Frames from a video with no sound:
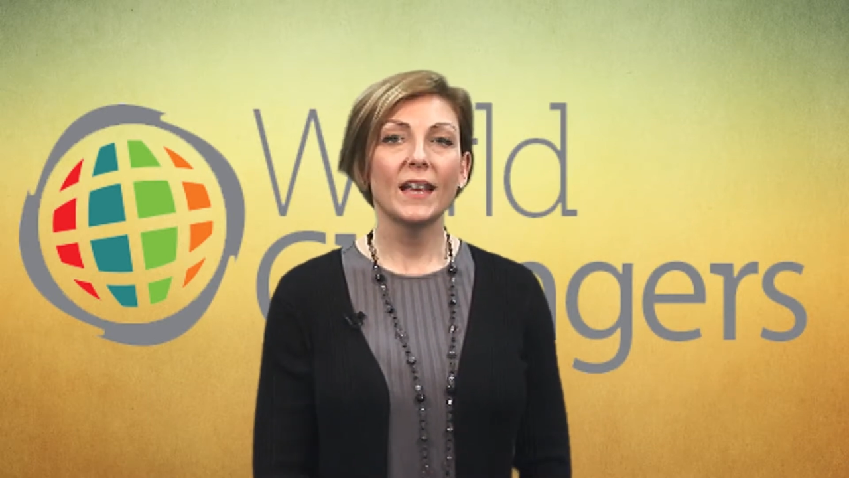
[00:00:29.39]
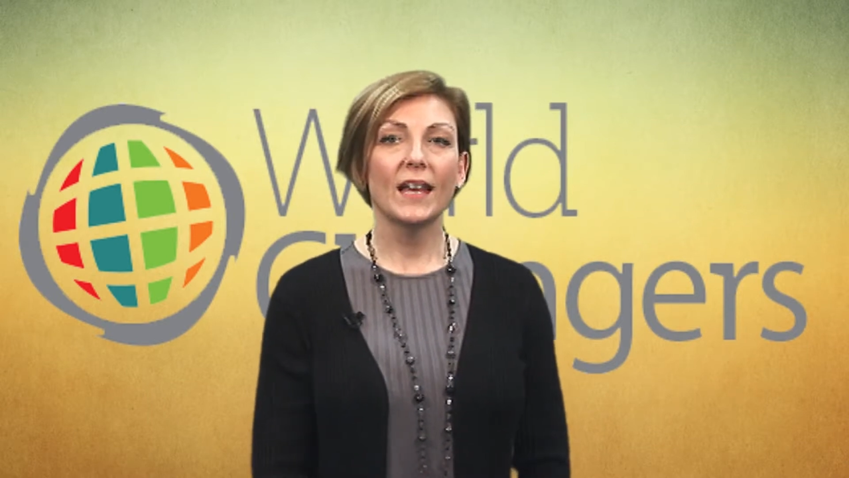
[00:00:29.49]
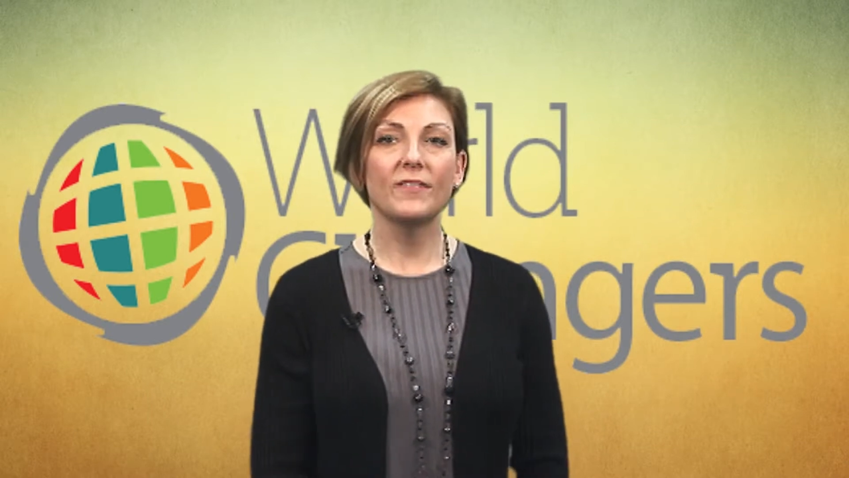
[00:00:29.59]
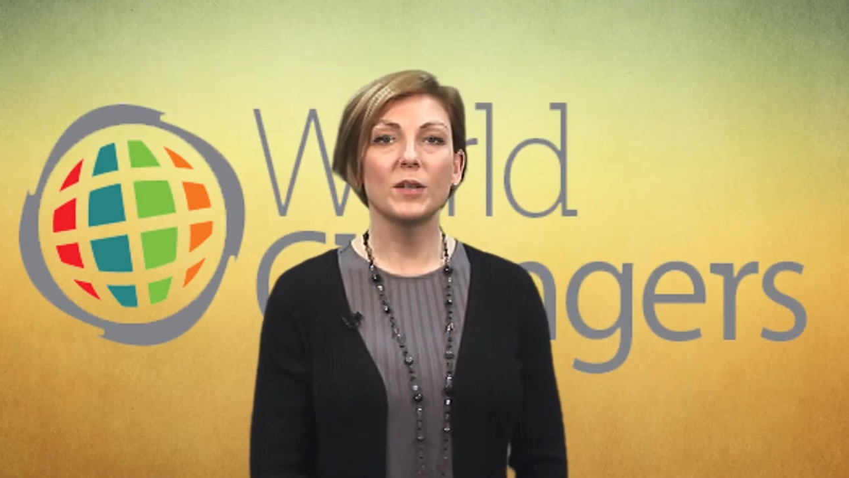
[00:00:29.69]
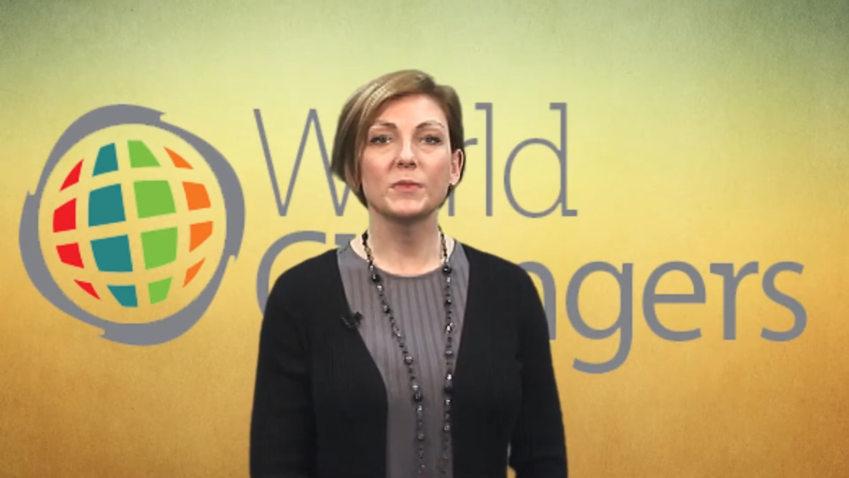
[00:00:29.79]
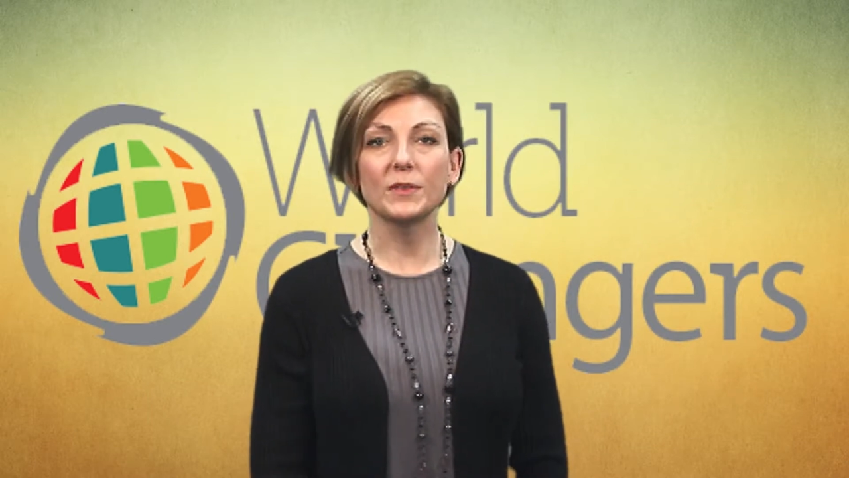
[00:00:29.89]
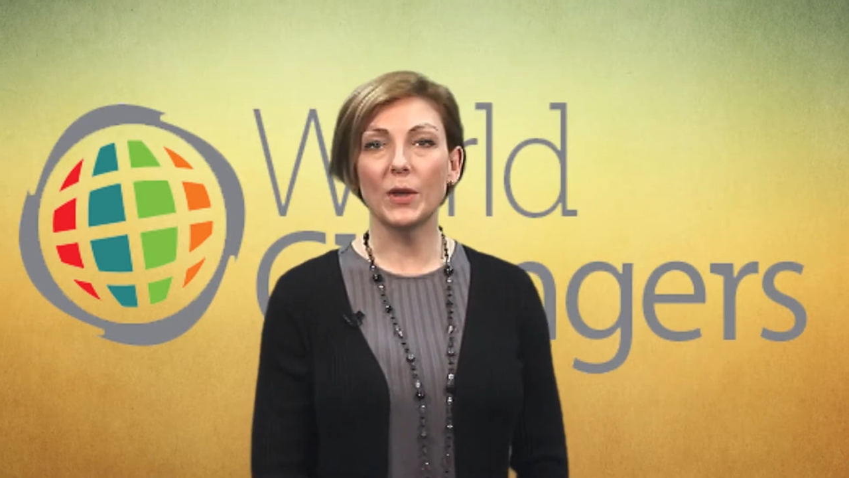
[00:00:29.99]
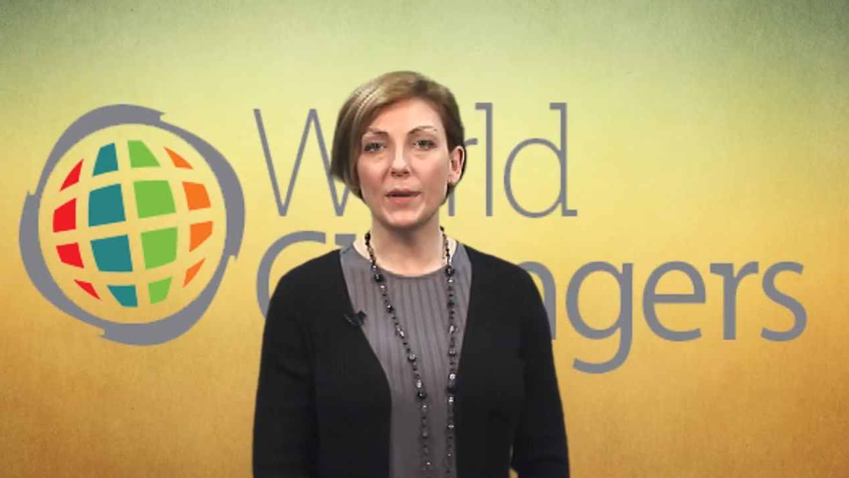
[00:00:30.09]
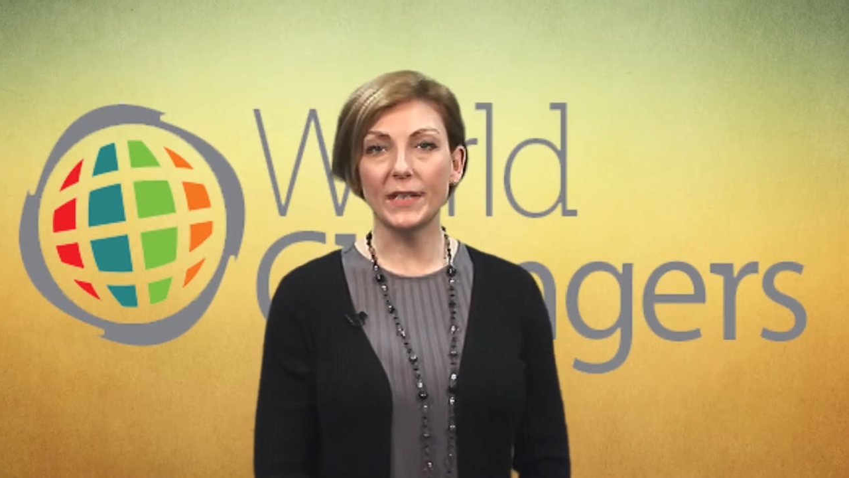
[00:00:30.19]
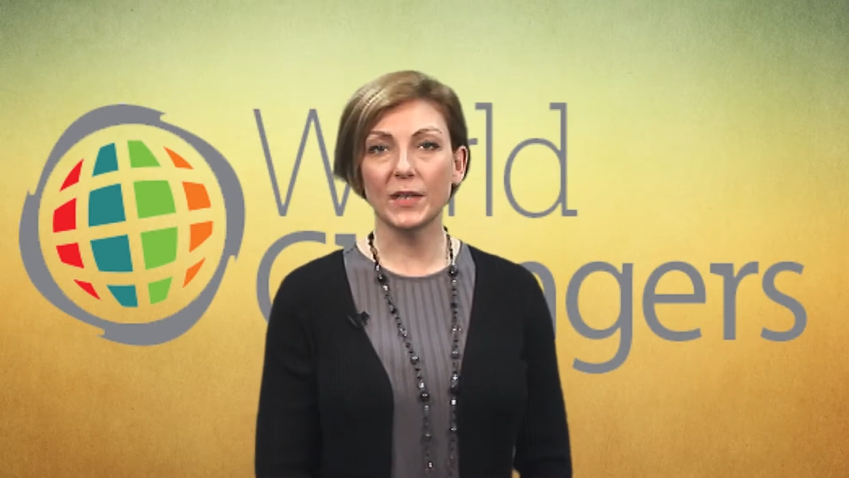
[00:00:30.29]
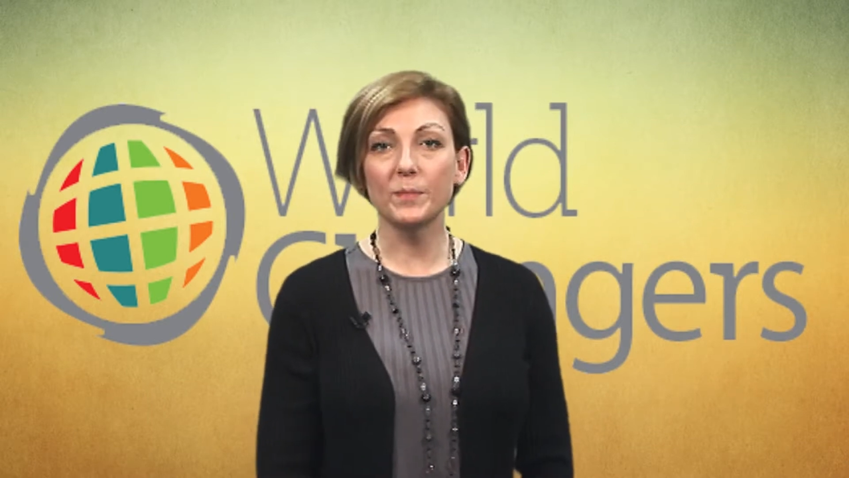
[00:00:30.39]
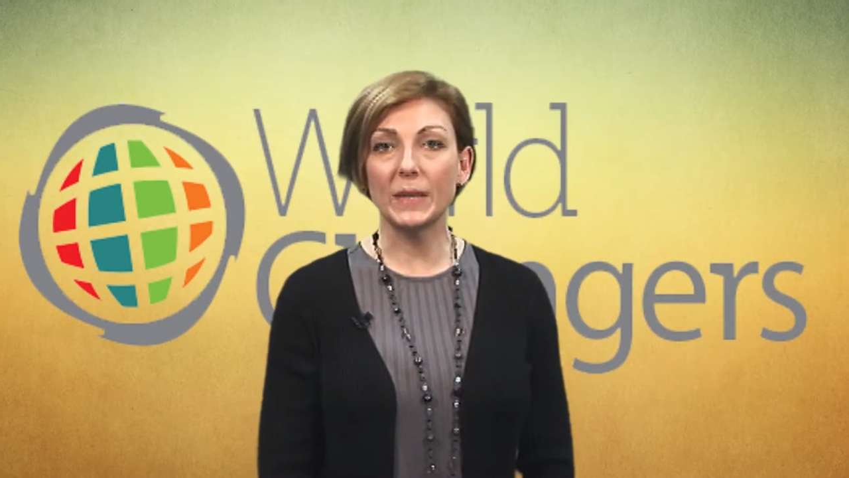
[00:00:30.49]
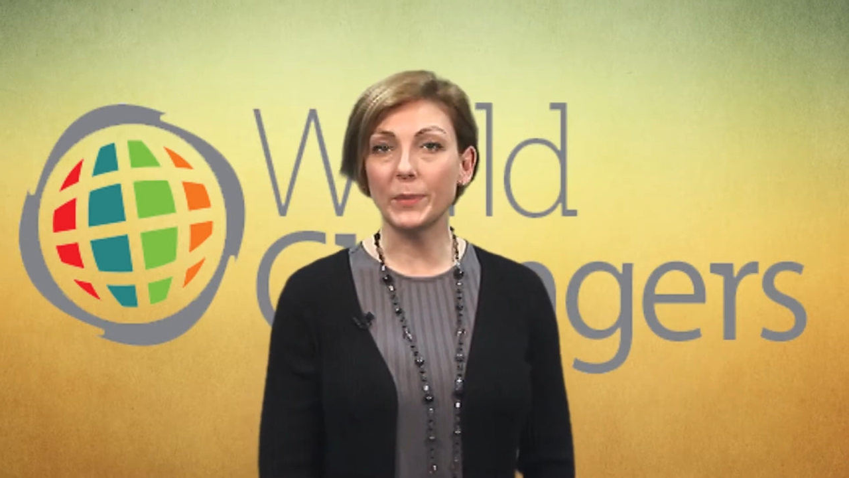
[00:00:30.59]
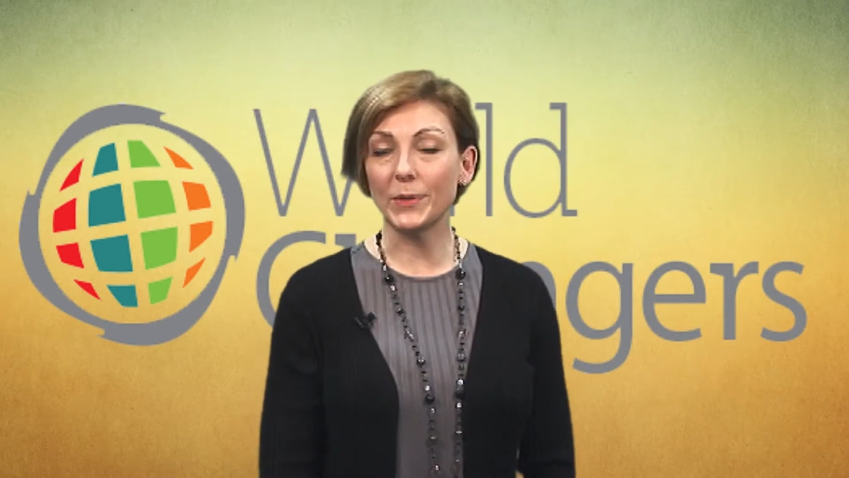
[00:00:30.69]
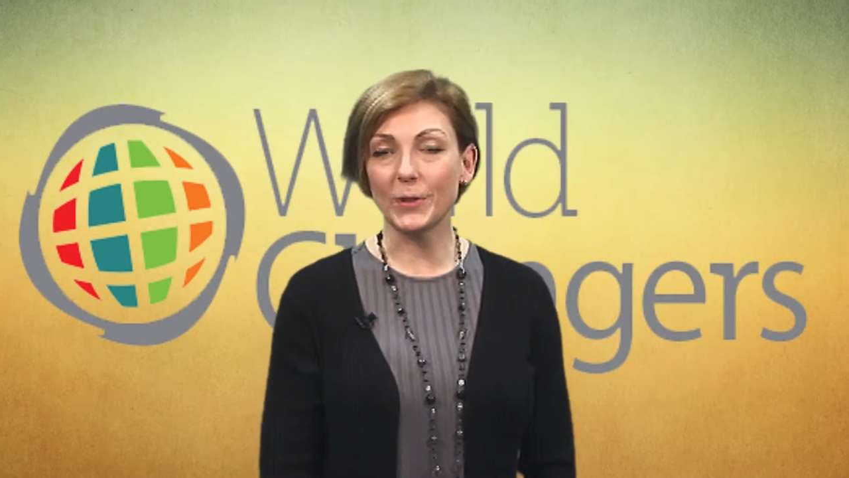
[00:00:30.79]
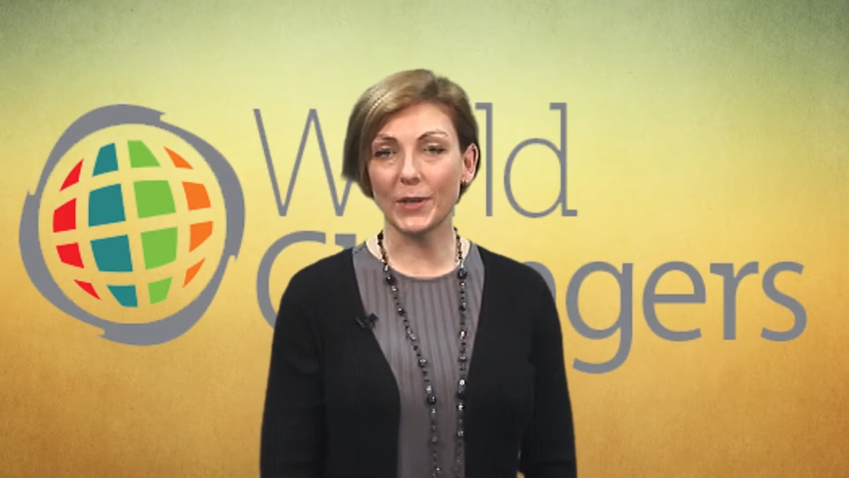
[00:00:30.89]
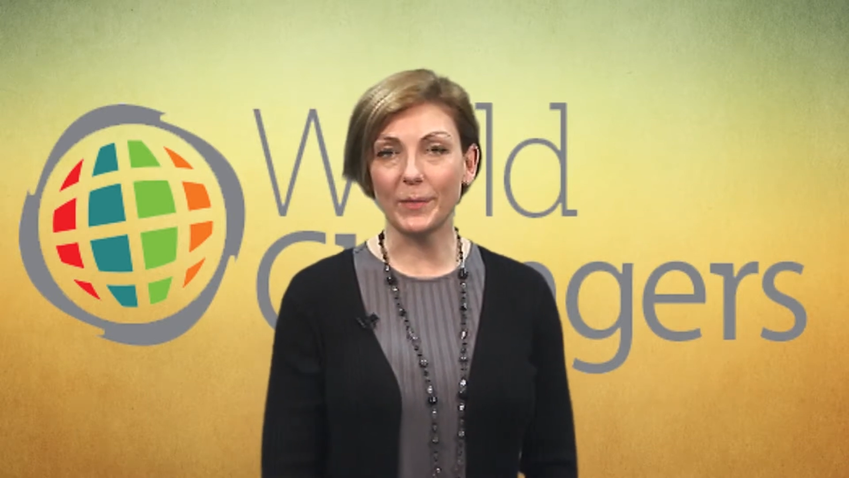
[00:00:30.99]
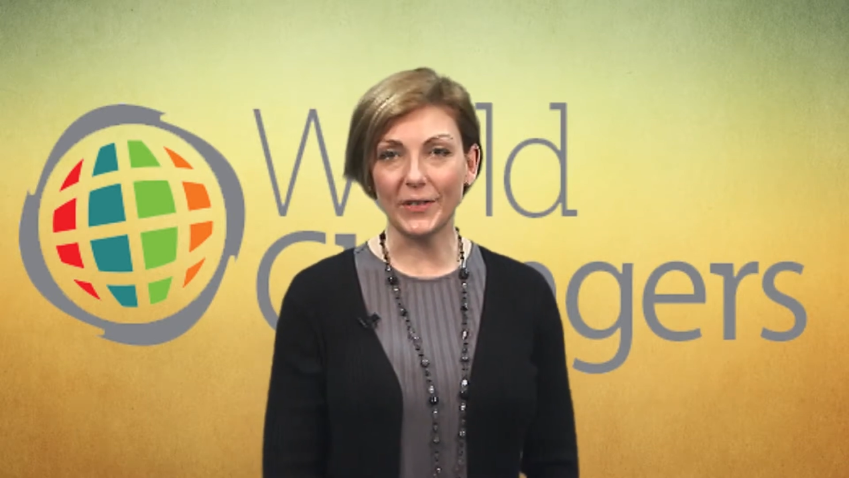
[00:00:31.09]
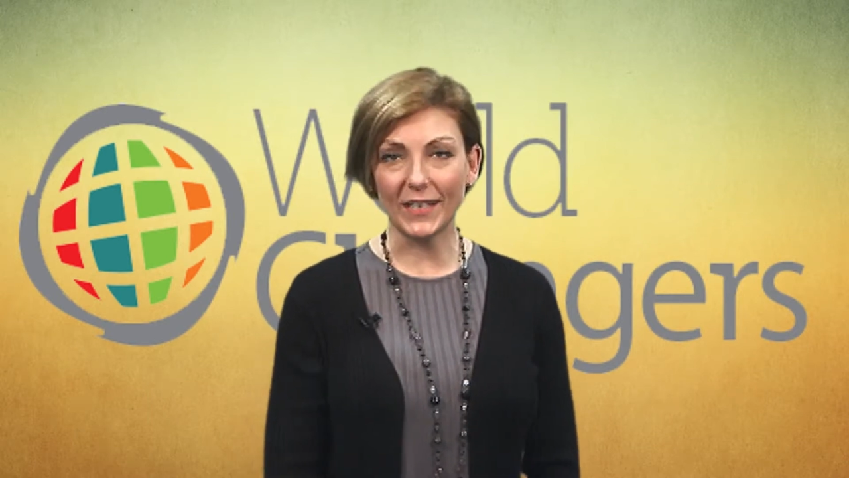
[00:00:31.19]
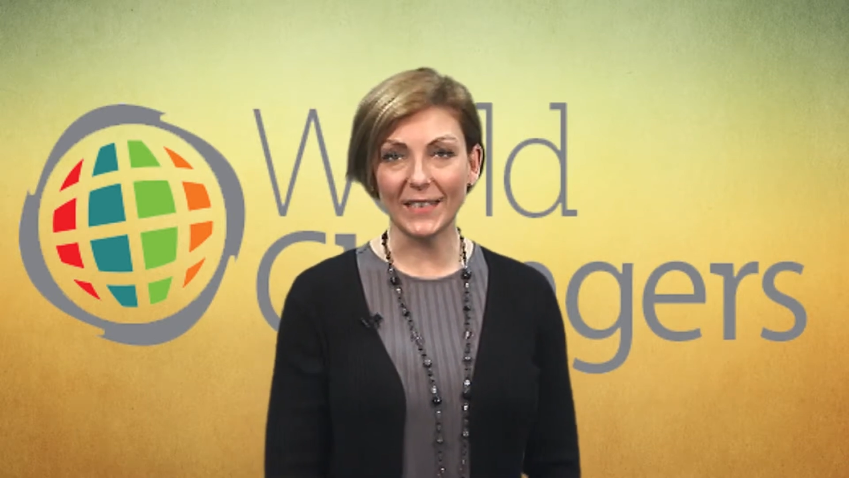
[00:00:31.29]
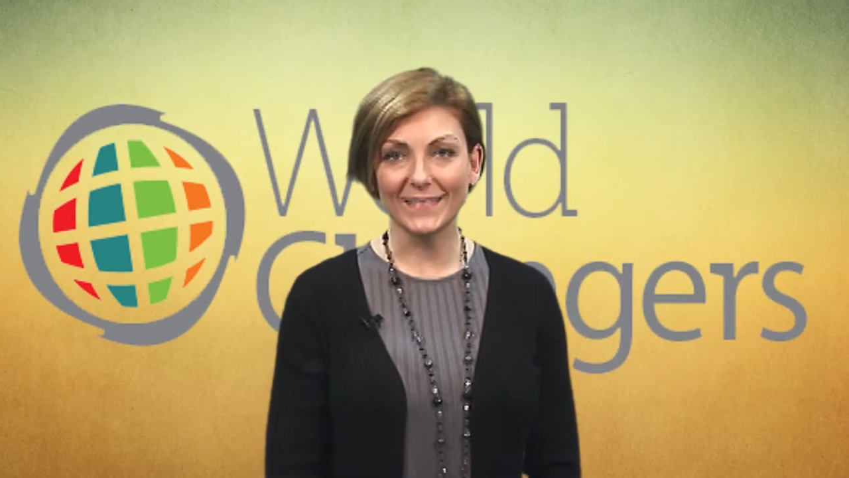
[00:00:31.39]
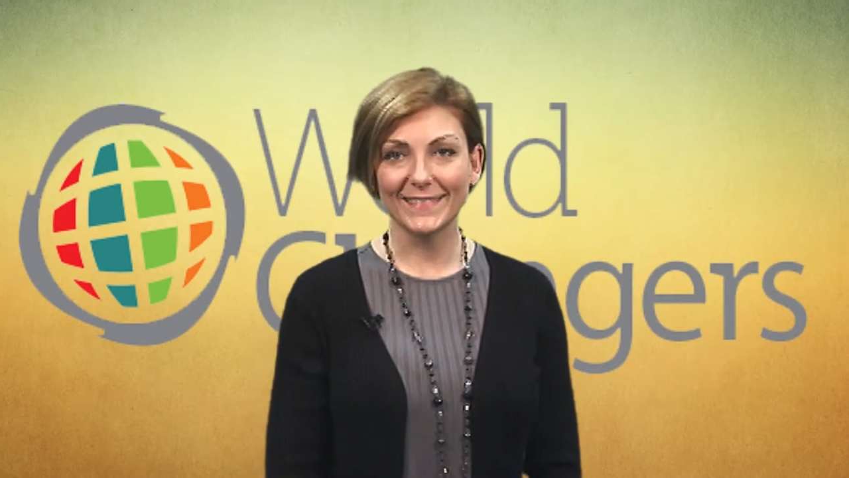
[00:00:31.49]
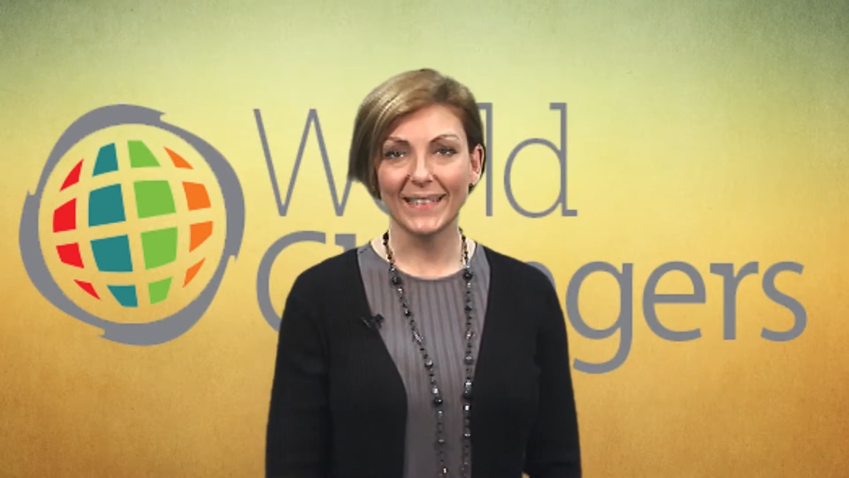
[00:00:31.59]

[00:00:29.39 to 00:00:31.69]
have helped low-income people in our community.